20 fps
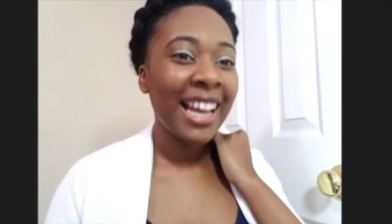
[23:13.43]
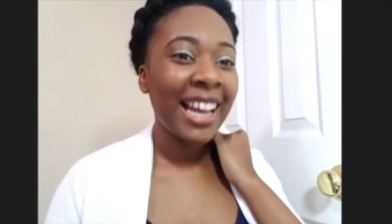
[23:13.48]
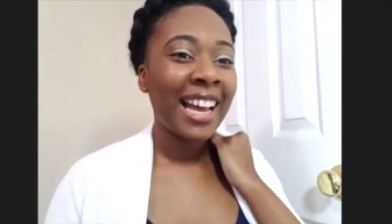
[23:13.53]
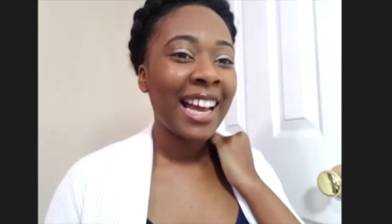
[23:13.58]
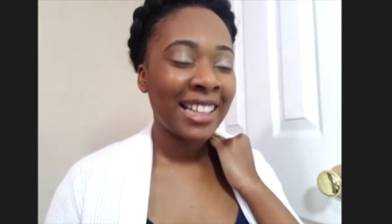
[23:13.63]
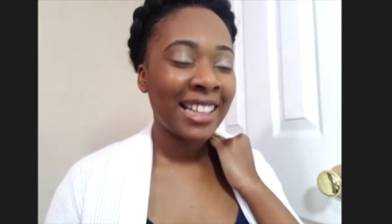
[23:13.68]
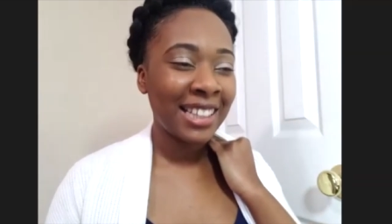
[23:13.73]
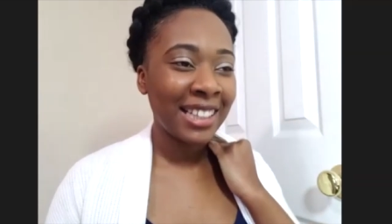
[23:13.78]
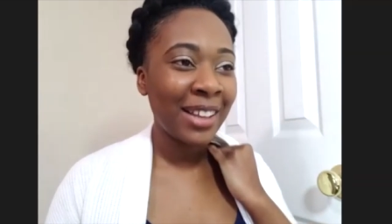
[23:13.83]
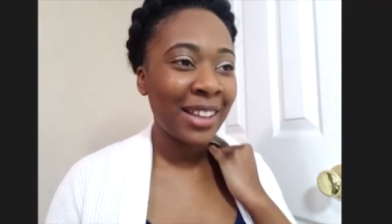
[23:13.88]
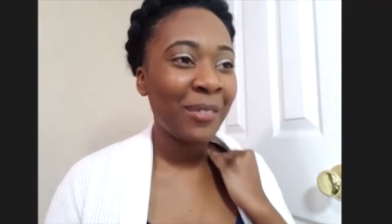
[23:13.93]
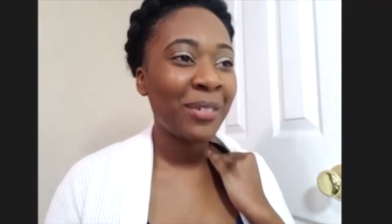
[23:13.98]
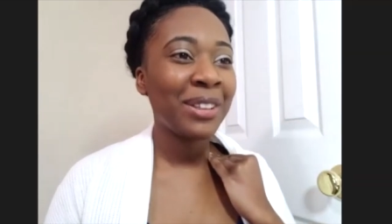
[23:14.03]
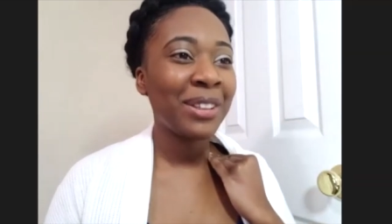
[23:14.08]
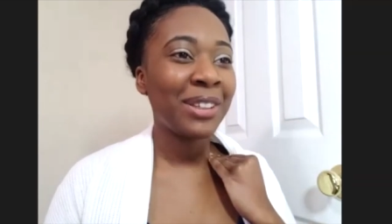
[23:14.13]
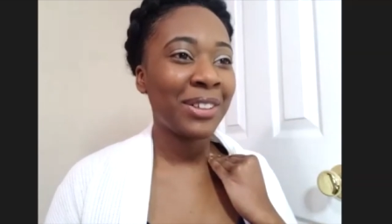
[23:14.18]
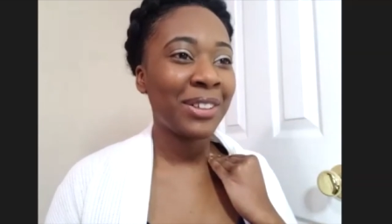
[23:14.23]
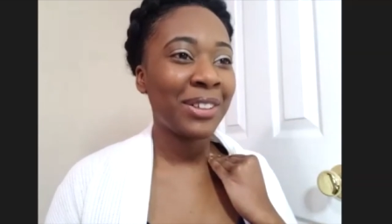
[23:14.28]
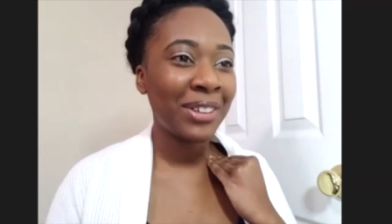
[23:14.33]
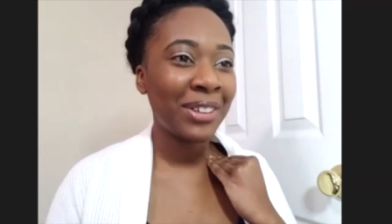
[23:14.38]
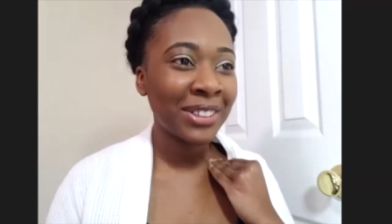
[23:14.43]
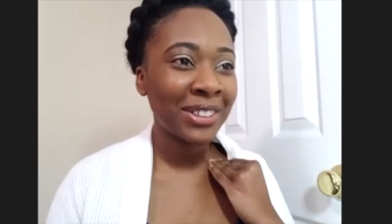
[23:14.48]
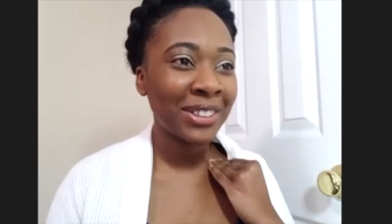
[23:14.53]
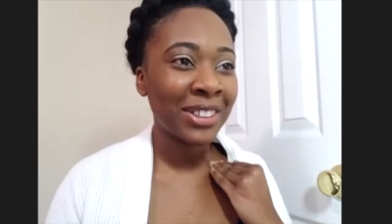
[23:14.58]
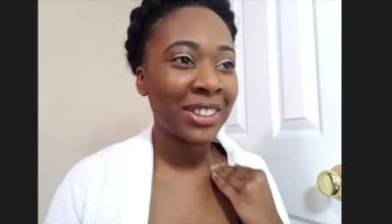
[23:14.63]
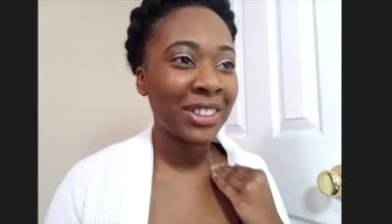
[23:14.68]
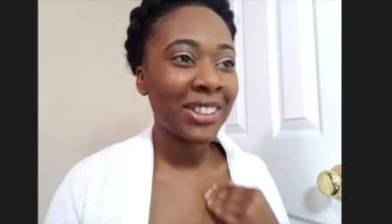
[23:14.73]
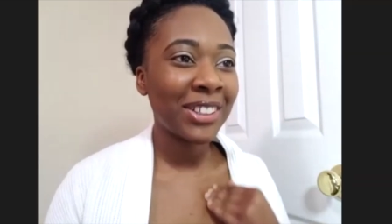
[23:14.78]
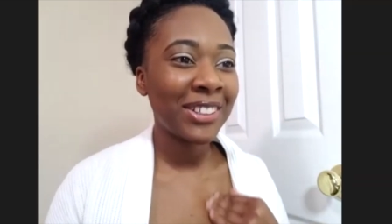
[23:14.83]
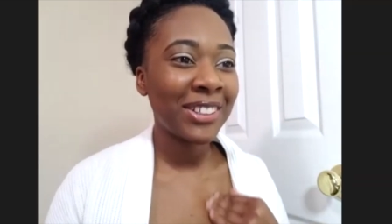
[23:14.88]
i did that with the hook
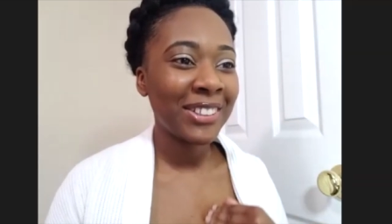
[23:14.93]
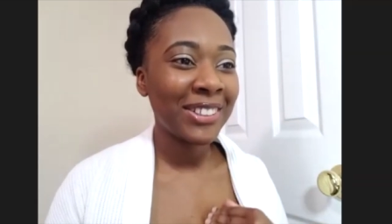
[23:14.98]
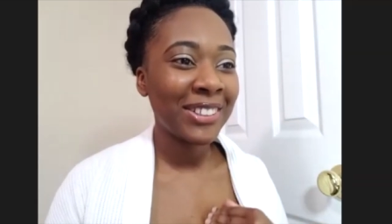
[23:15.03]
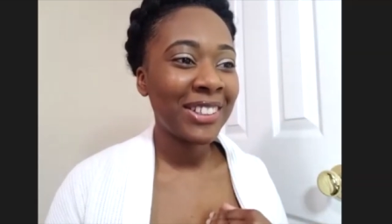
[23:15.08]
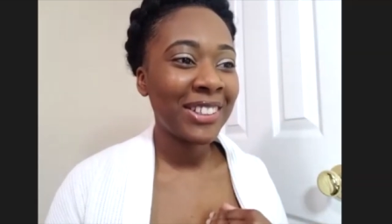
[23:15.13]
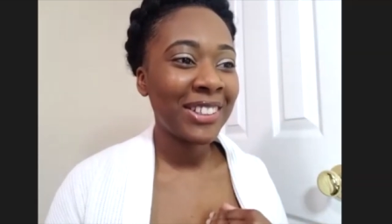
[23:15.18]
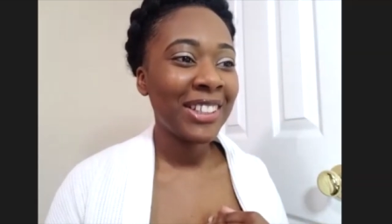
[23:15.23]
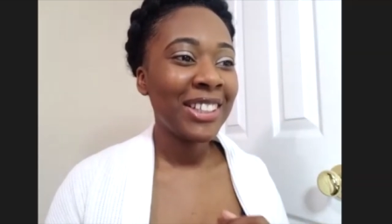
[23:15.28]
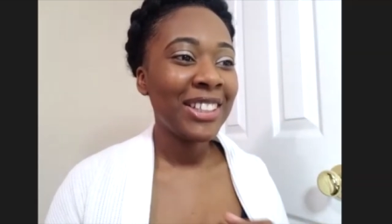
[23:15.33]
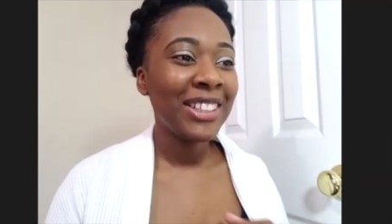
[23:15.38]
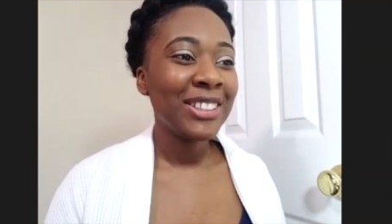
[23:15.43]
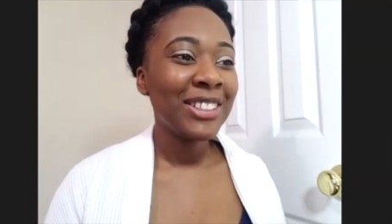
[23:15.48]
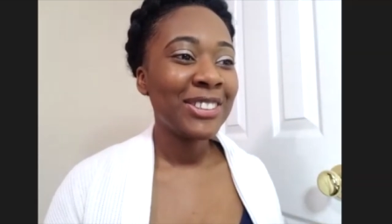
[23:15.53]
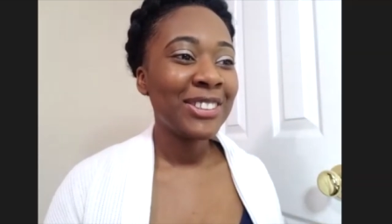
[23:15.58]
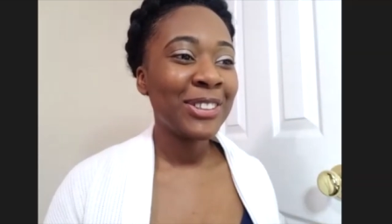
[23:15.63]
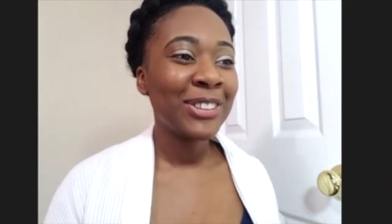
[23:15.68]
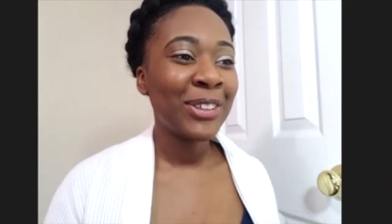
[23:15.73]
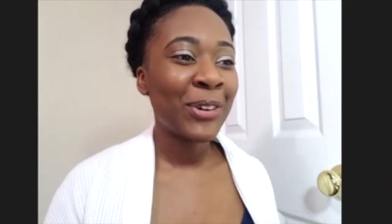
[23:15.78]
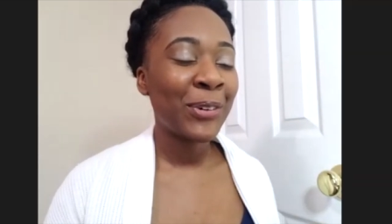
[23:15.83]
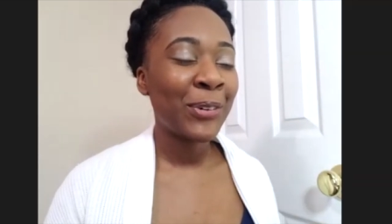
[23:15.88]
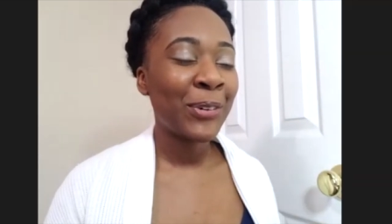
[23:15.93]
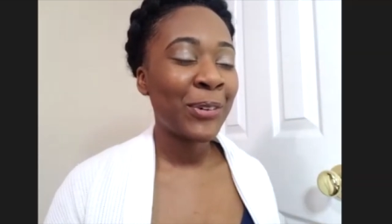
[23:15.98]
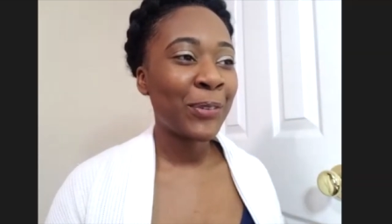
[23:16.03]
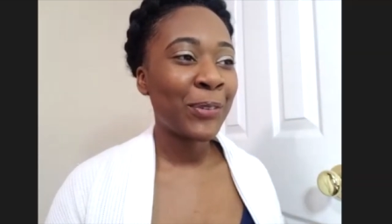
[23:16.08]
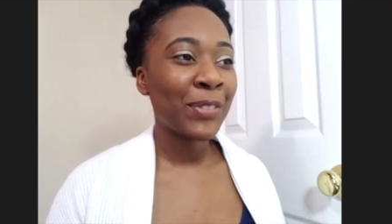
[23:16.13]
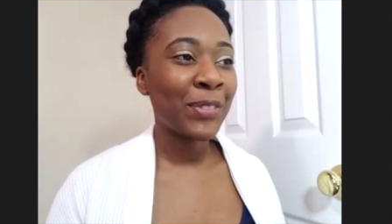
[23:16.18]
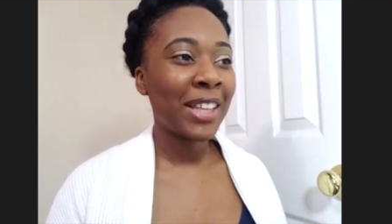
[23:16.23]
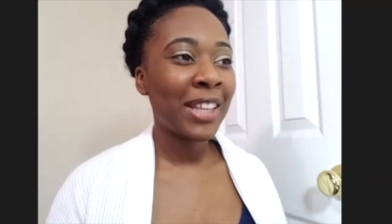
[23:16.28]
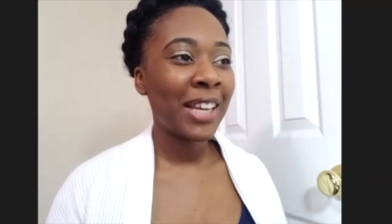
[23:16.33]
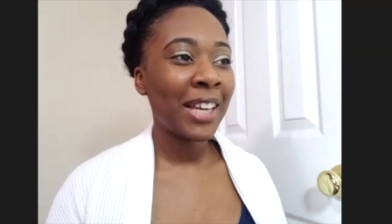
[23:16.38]
nook so
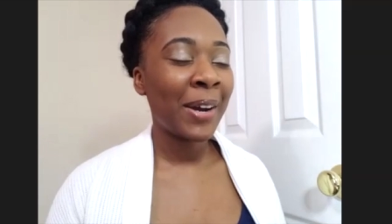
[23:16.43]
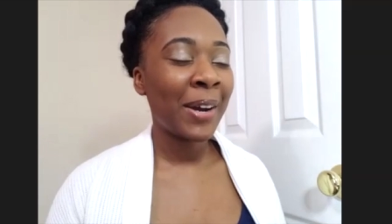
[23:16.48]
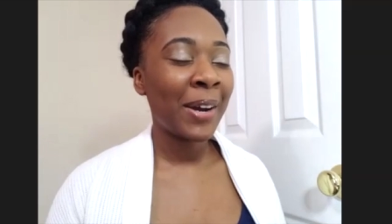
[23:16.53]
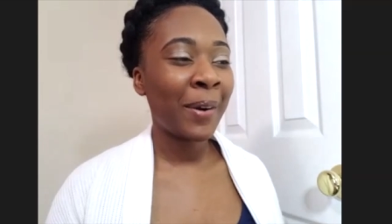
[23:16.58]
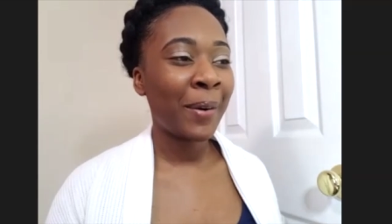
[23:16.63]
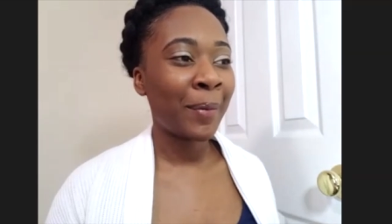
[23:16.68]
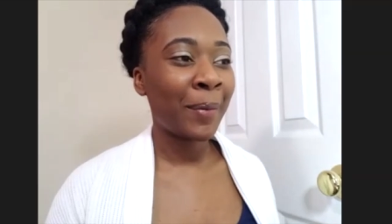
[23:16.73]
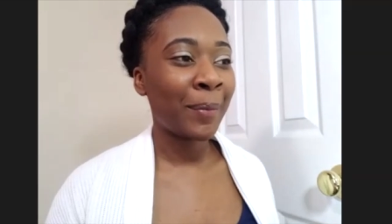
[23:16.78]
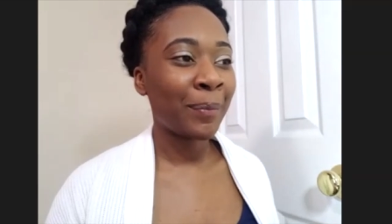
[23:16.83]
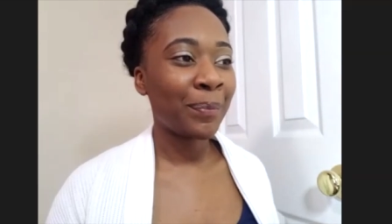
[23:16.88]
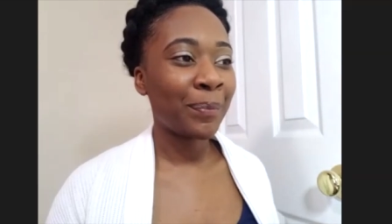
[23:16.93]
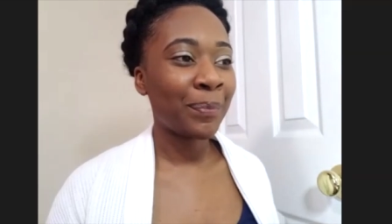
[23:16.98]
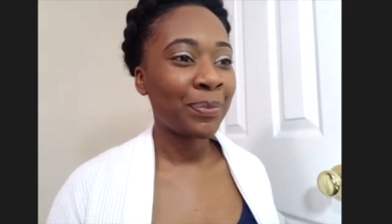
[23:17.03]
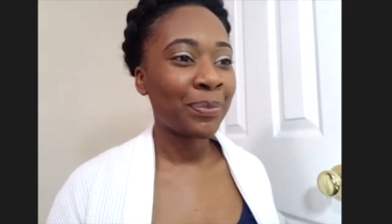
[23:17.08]
the um